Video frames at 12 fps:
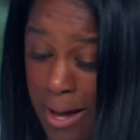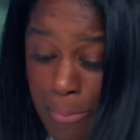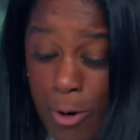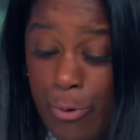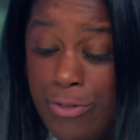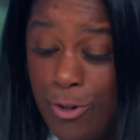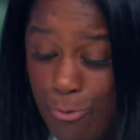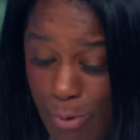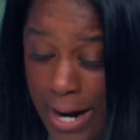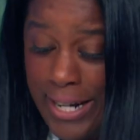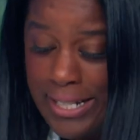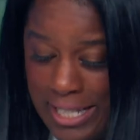but when the
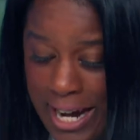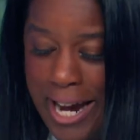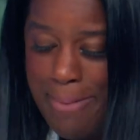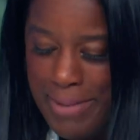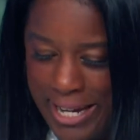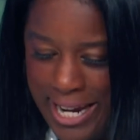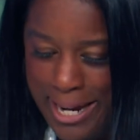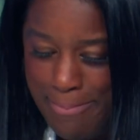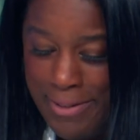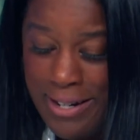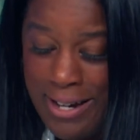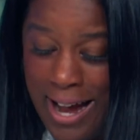right time
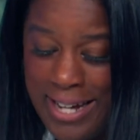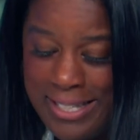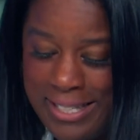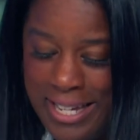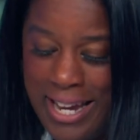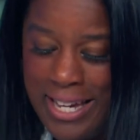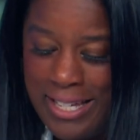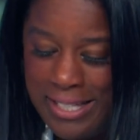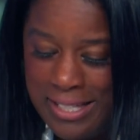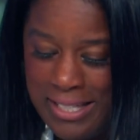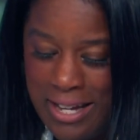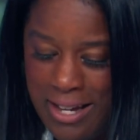came, God sent his
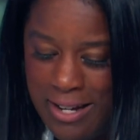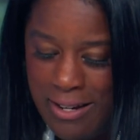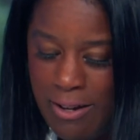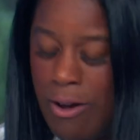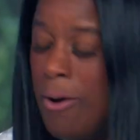son,